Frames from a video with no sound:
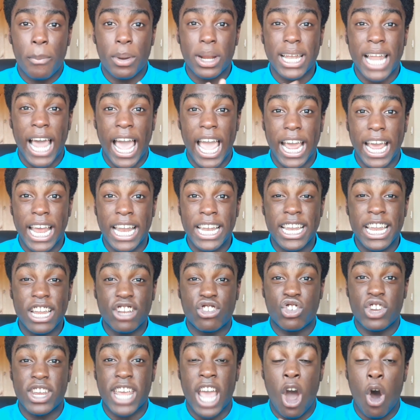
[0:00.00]
But like, it
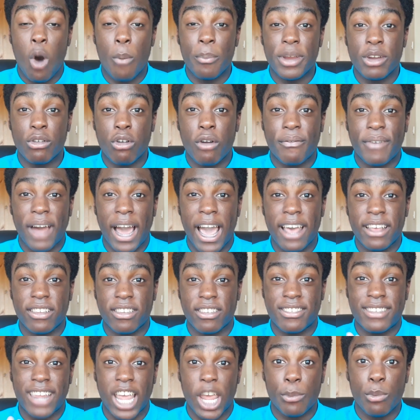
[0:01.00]
literally helped me revise
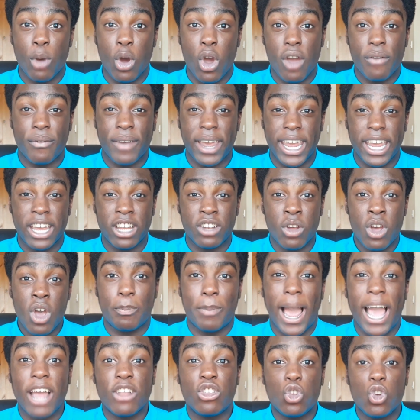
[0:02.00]
and stay motivated.
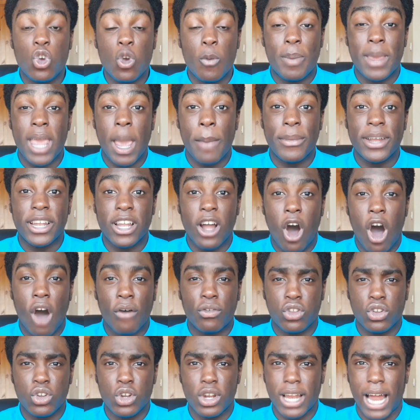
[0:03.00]
By 2 PM in the
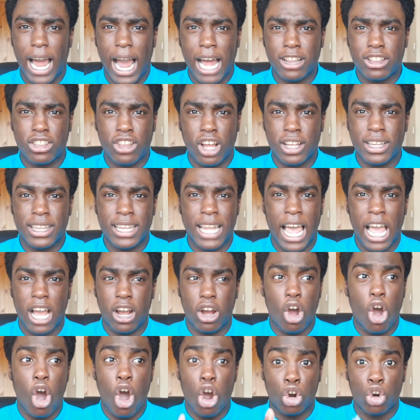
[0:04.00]
afternoon, I'd done
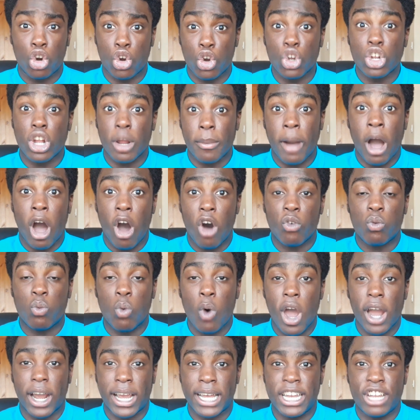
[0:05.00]
like a good amount of
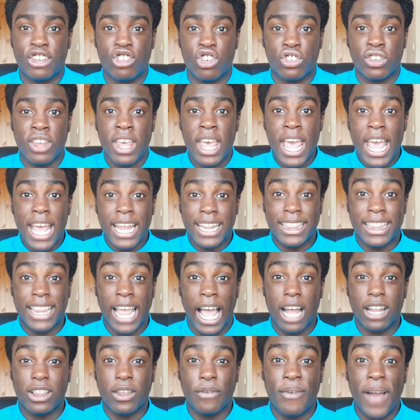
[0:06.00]
work, and it just,
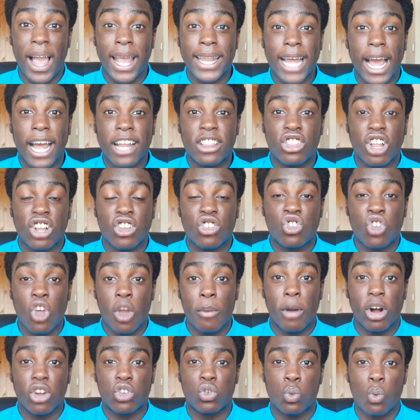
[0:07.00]
the fact that I'd done
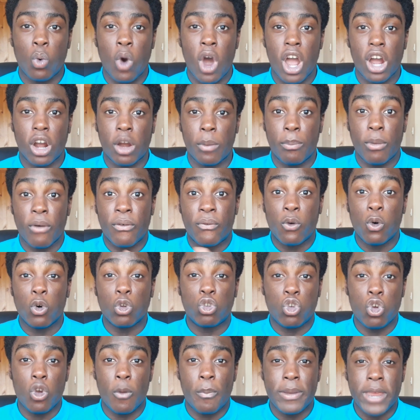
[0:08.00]
so much work
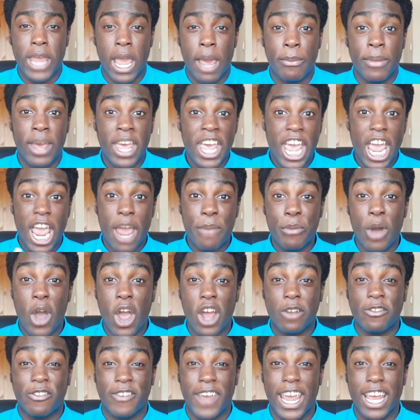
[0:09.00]
before 2 PM, it
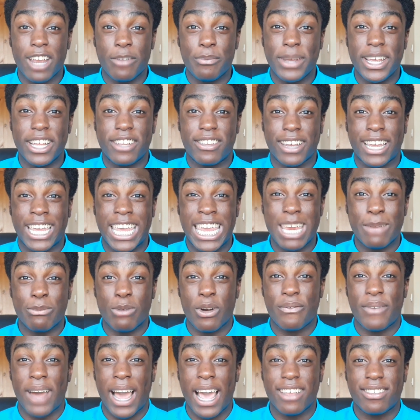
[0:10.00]
motivated me to keep
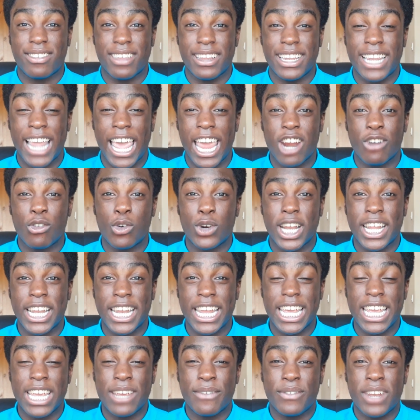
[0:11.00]
revising later on in
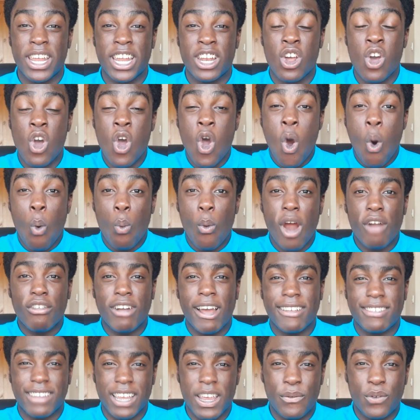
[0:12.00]
the evening.
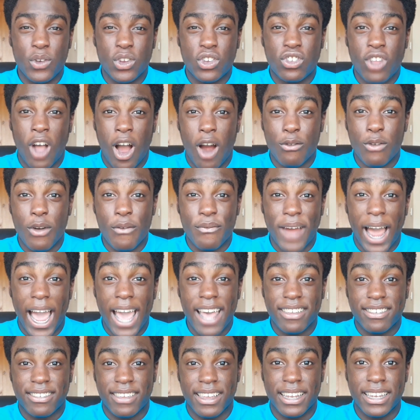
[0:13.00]
Whereas if you start
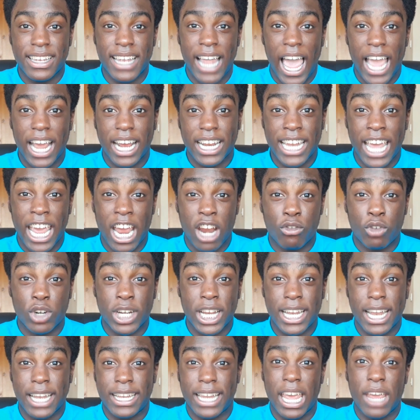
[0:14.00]
revising like later
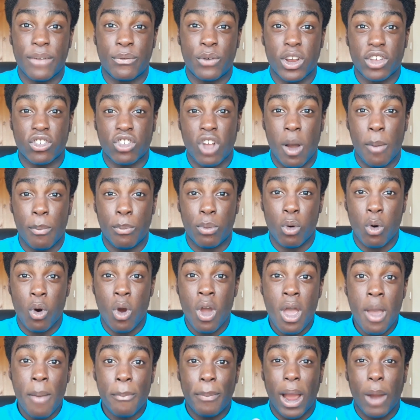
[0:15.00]
on in the day, for
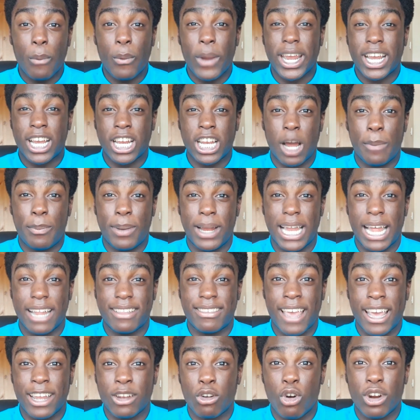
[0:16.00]
example, by waking up at
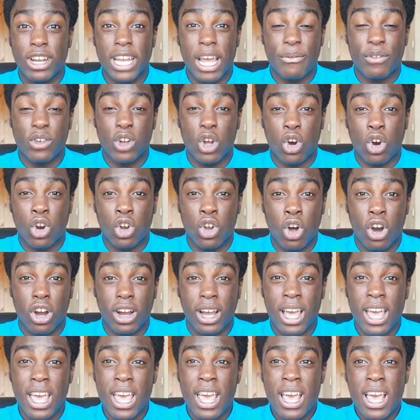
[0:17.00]
like 10 or 11
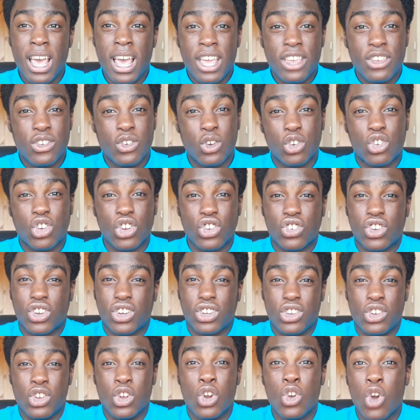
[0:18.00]
o'clock, you're
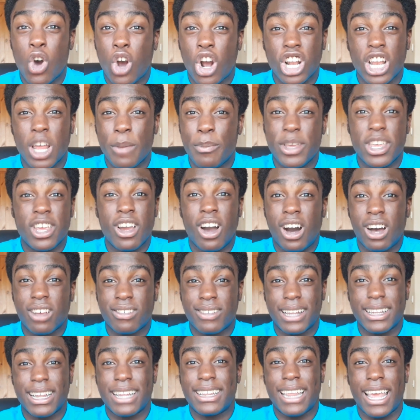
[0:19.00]
not going to be
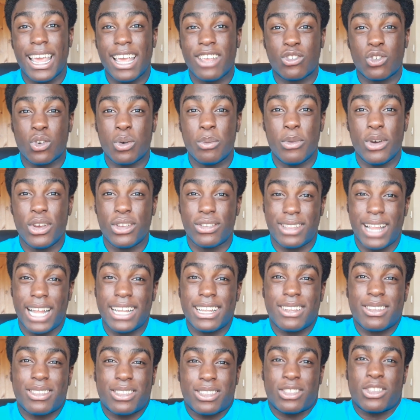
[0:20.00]
asked, like the day's almost
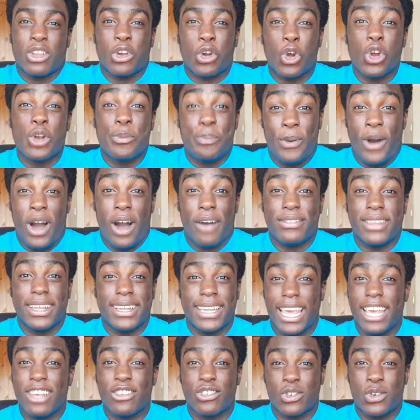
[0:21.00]
like, the good part of the
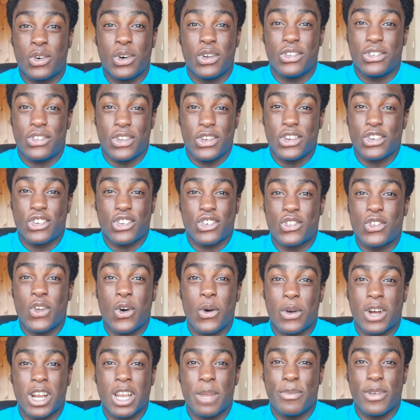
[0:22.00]
day is gone, so you're just
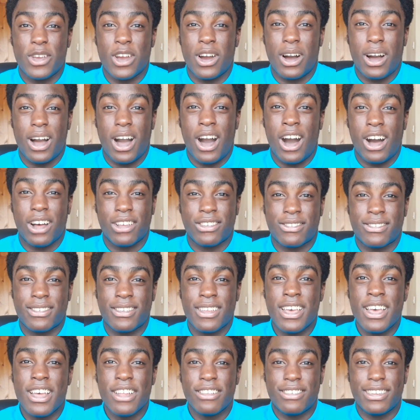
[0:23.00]
not going to be
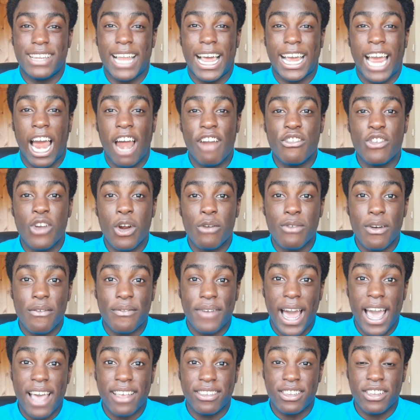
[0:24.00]
asked to like carry on
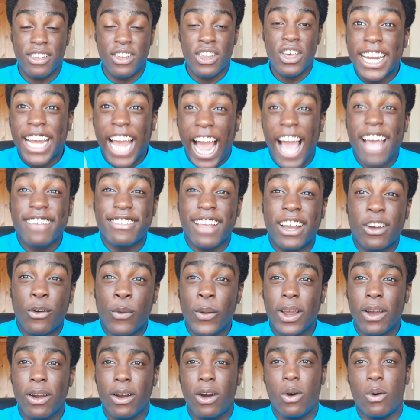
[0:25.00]
revising. Guys,
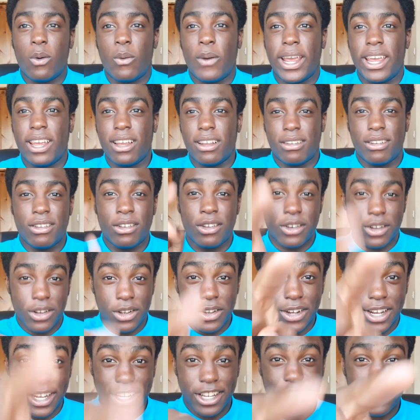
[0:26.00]
oh wait,
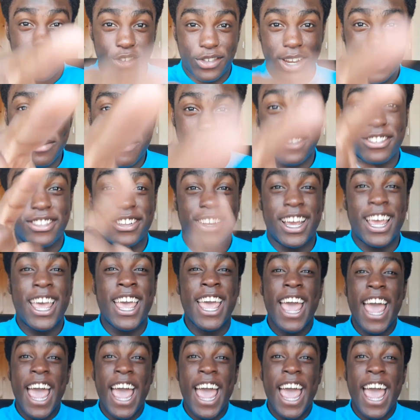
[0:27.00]
look at the screen, must look.